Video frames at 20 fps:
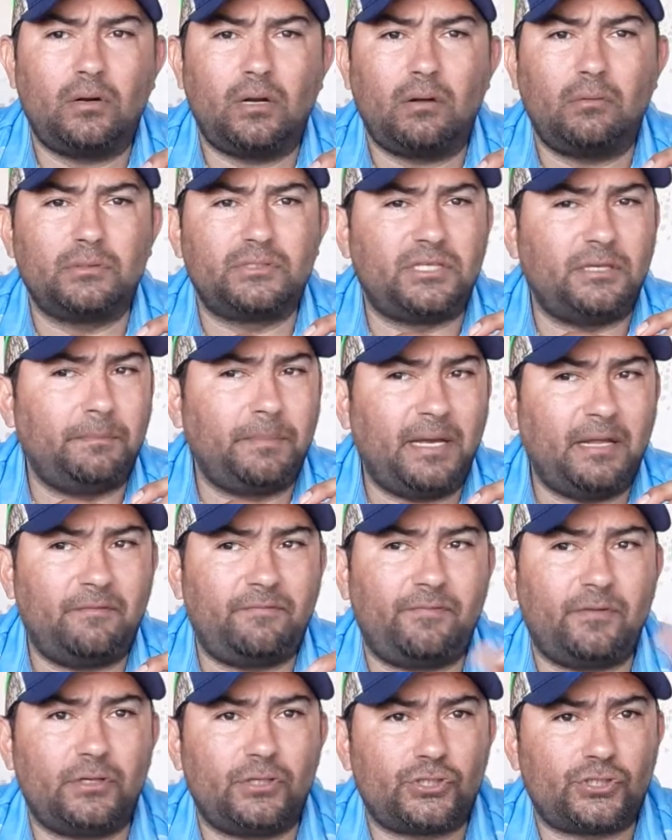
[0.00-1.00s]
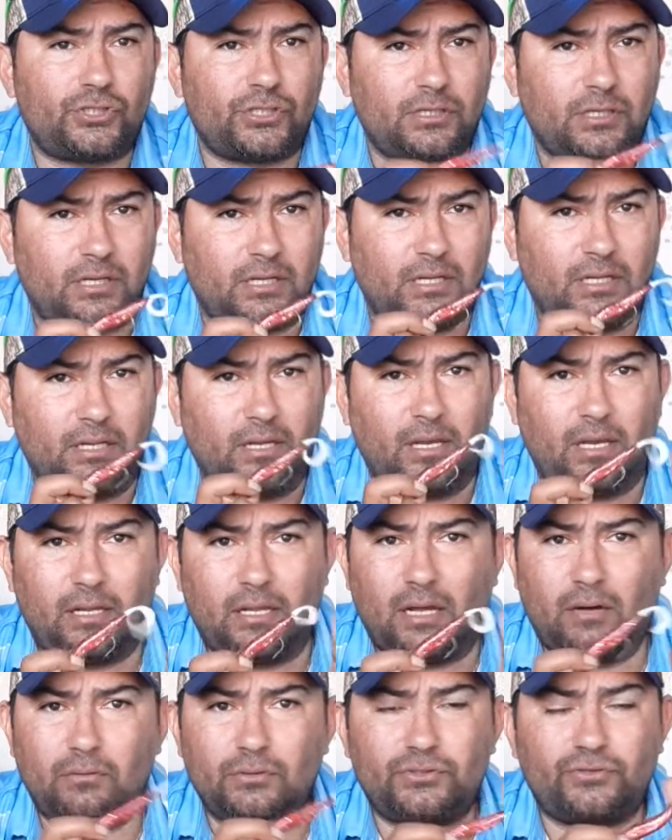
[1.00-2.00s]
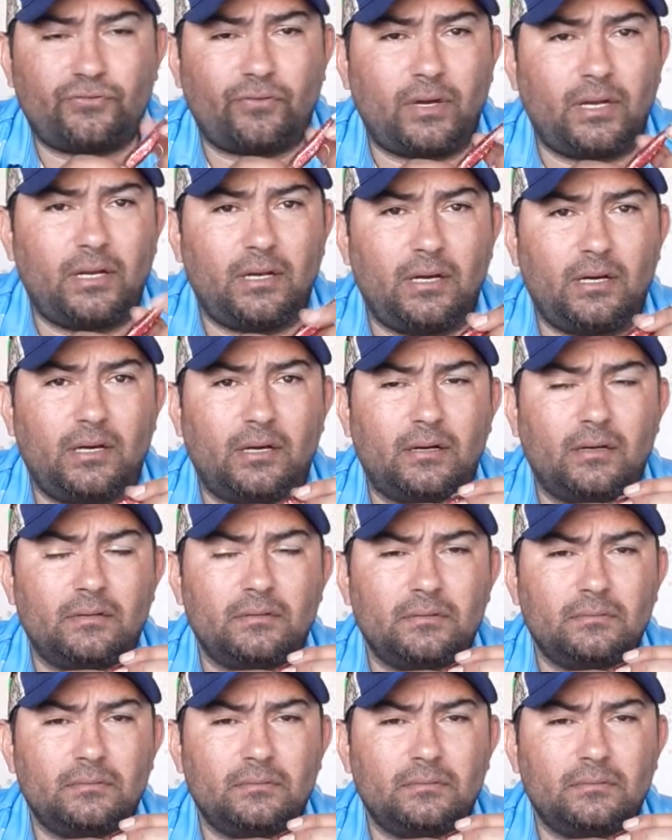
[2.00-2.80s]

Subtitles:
I would see bait fish, and I would try to,